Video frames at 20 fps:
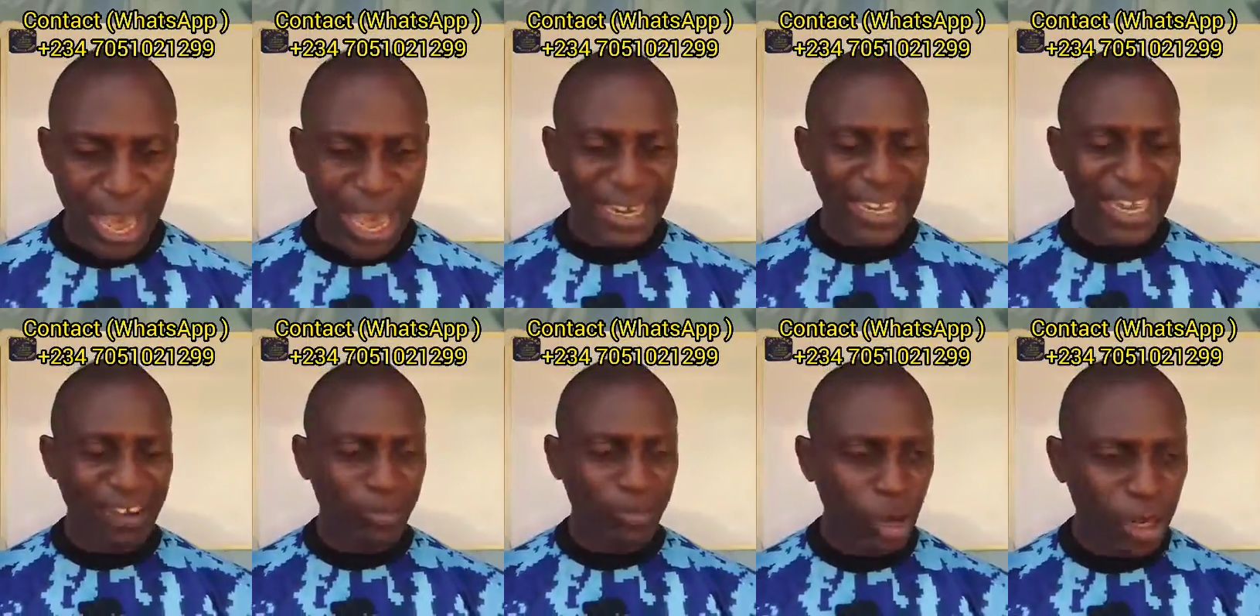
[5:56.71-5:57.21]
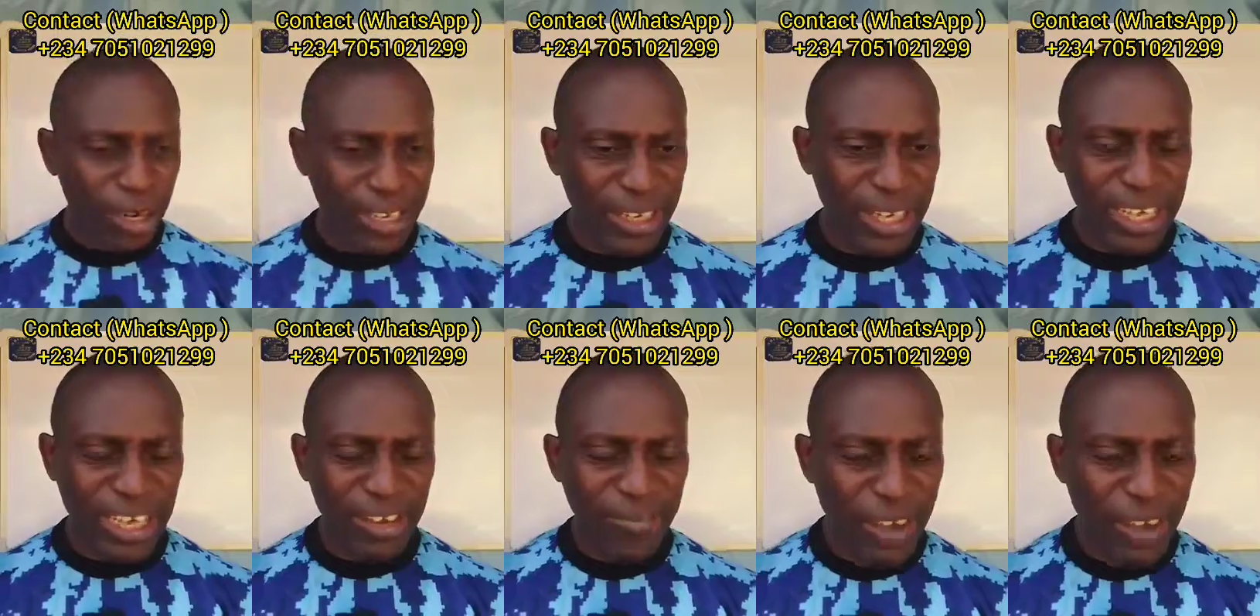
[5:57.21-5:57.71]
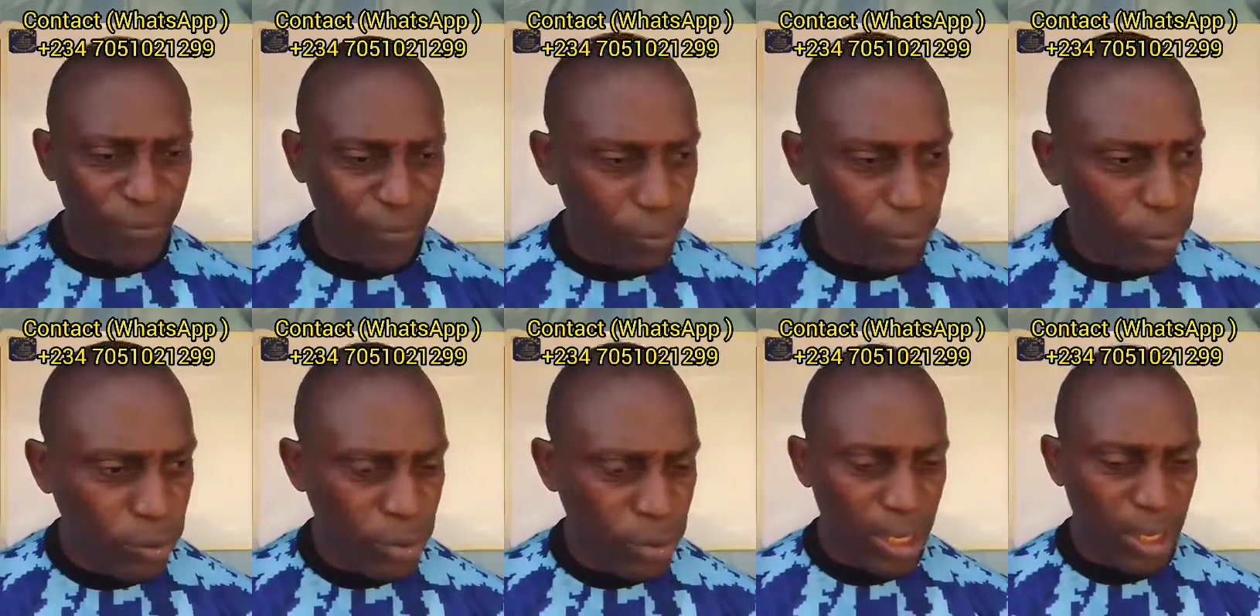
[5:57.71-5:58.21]
And they have done it. They give them
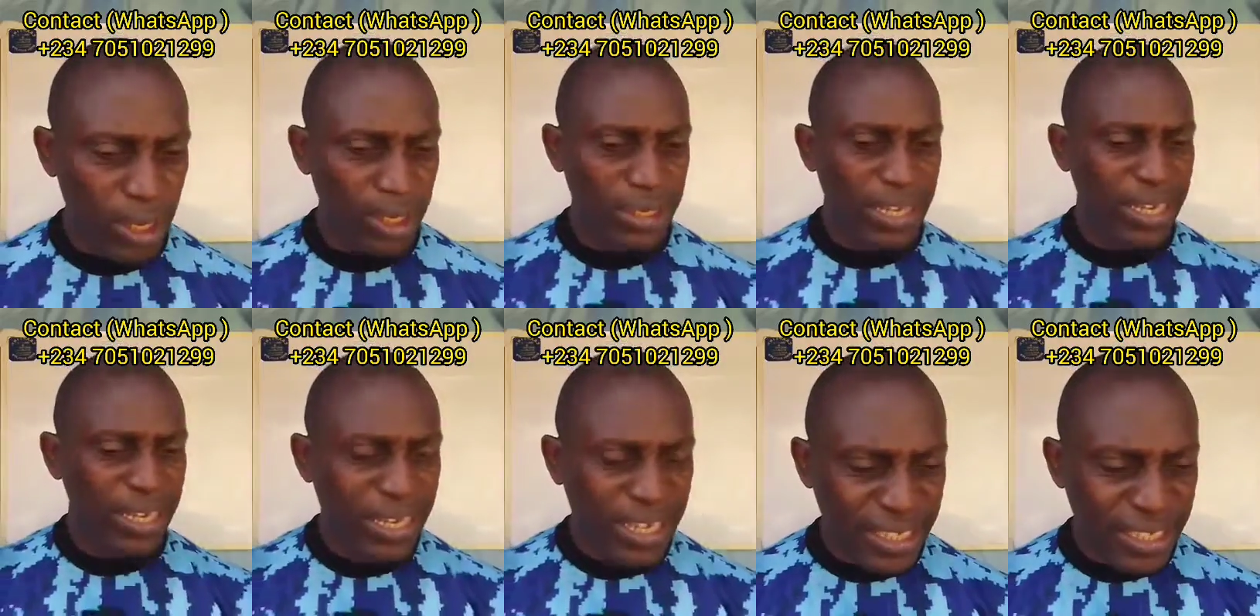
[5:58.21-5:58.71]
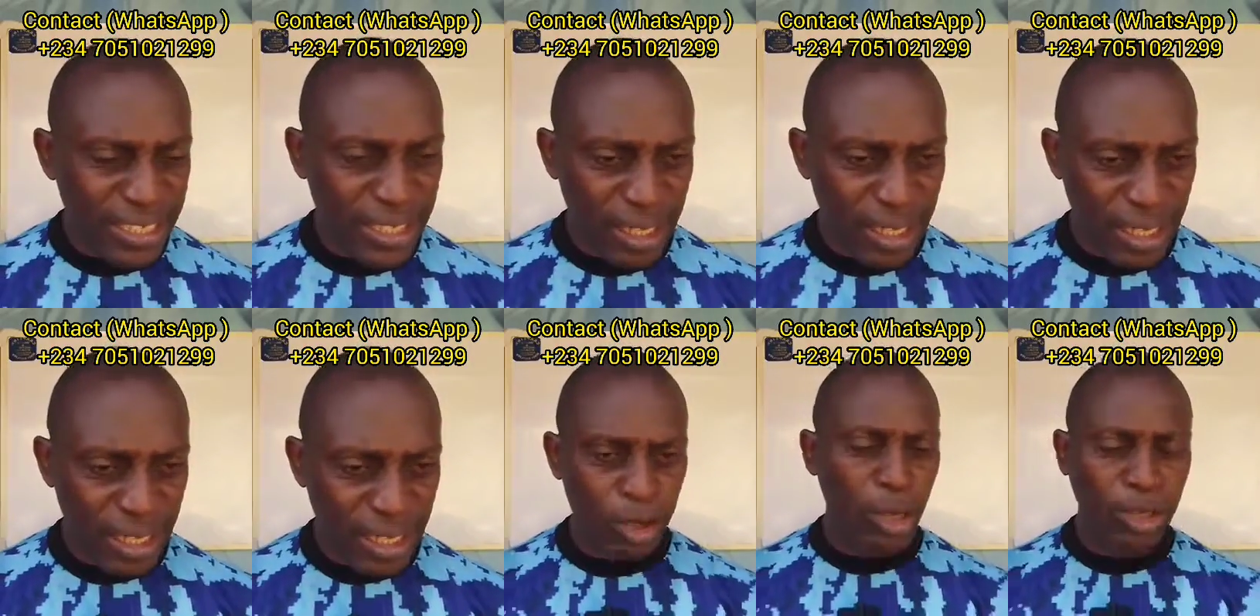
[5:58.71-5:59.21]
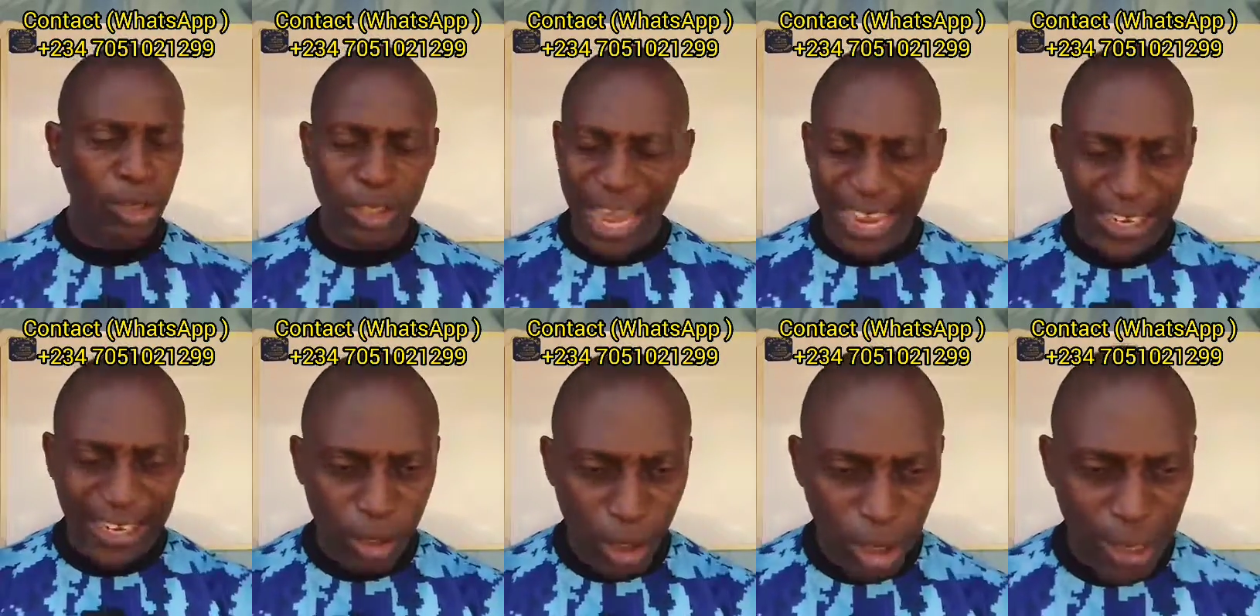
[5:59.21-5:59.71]
food, they eat, they don't
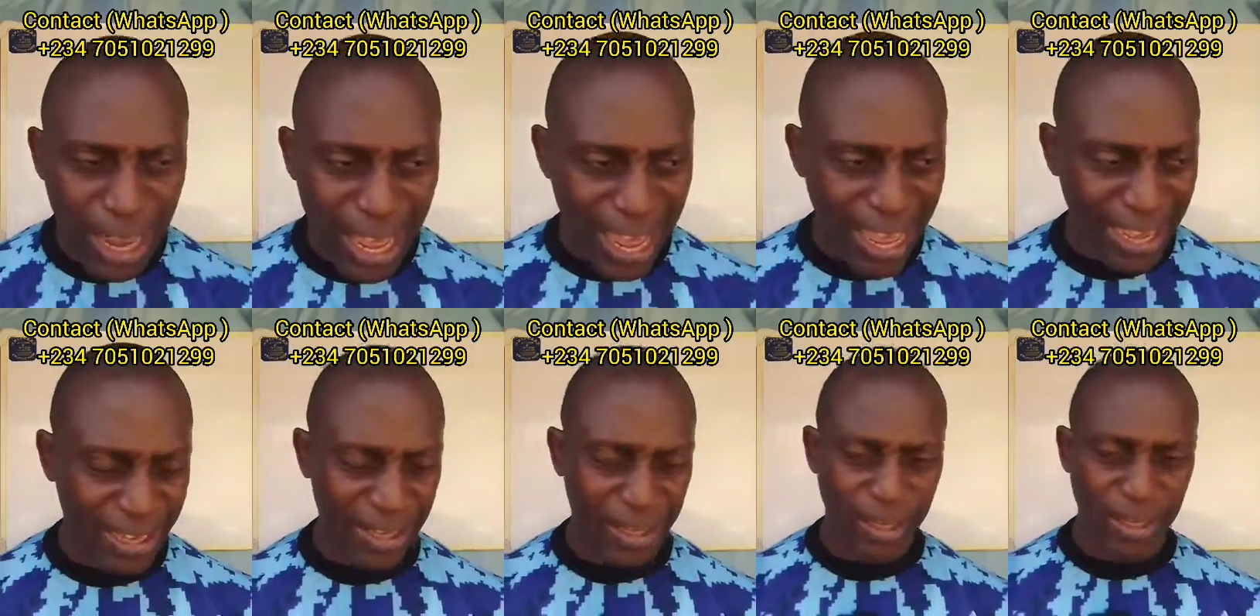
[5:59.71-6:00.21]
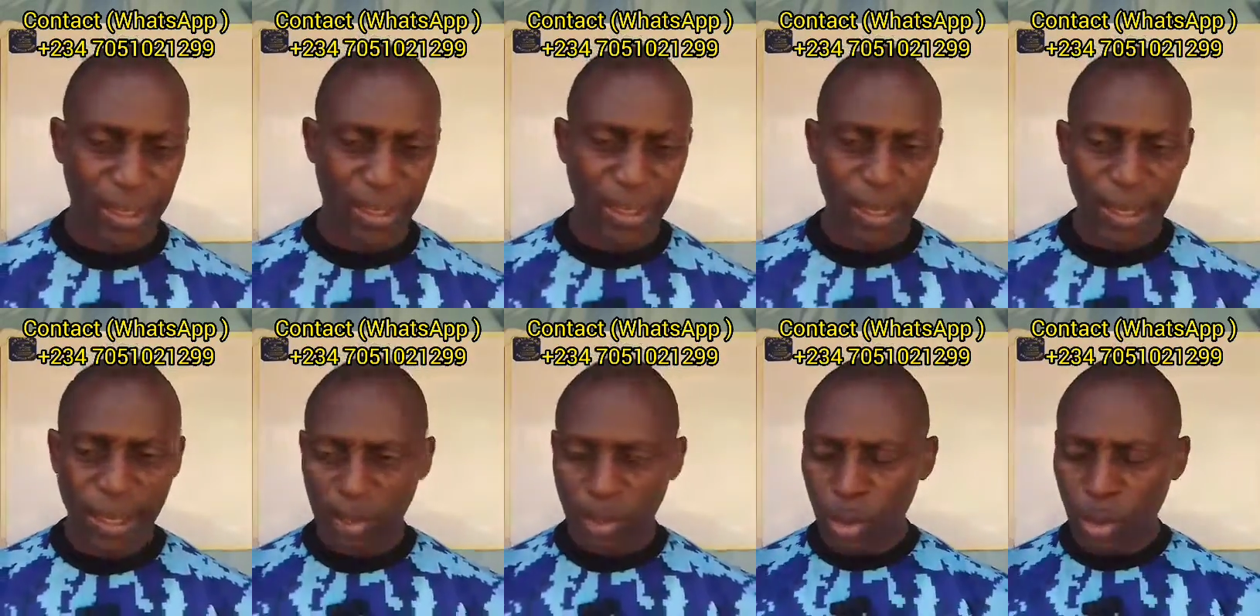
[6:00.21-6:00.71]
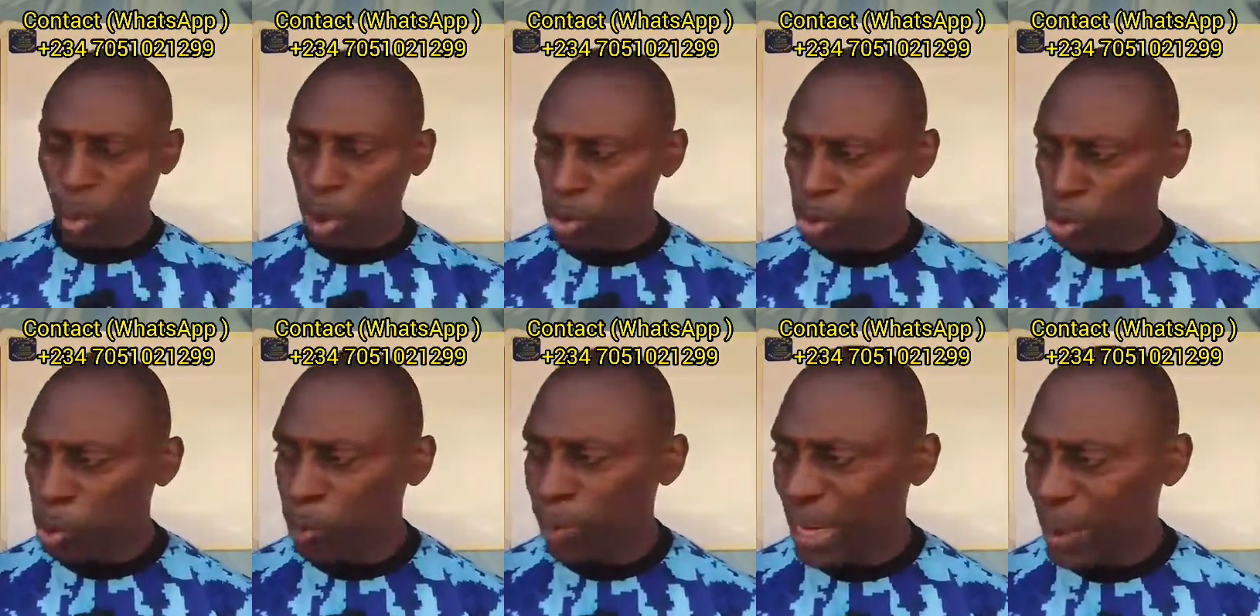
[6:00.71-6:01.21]
lay egg. So
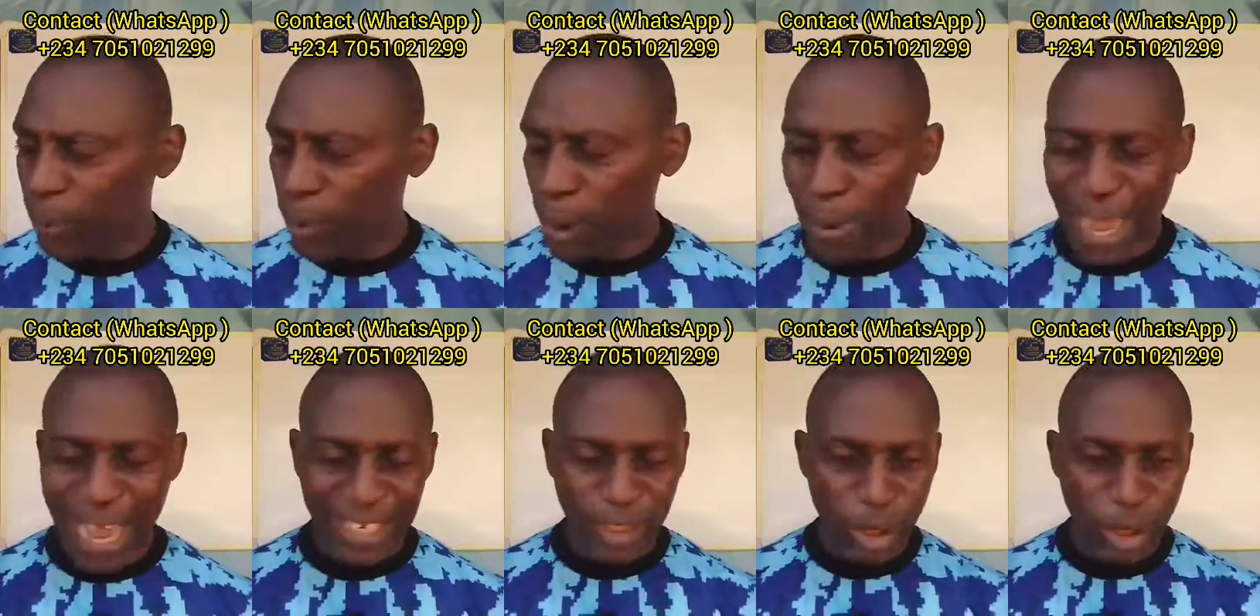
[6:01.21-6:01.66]
what could be the problem?